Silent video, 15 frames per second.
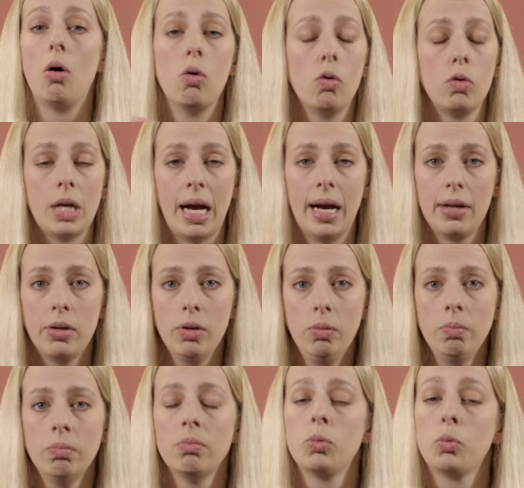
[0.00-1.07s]
old are you?
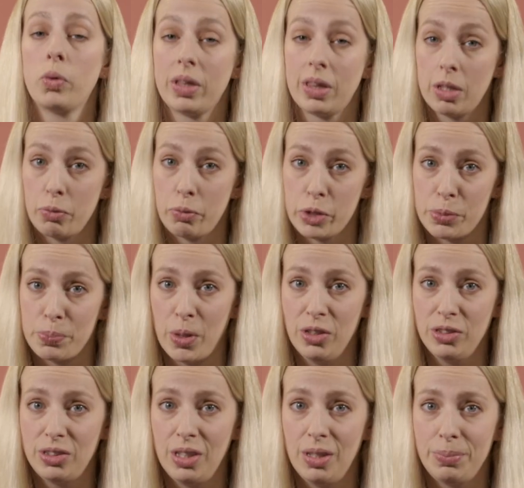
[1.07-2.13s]
With the
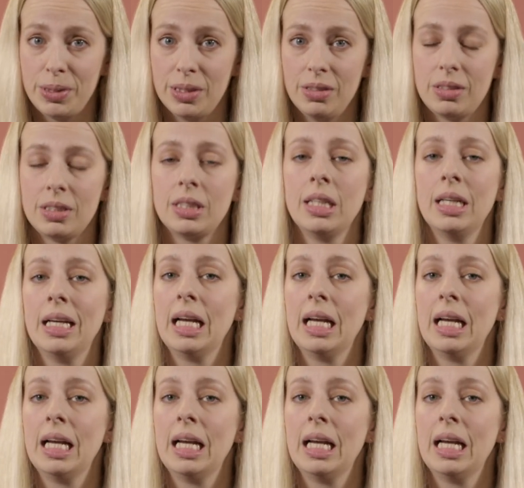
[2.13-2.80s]
response options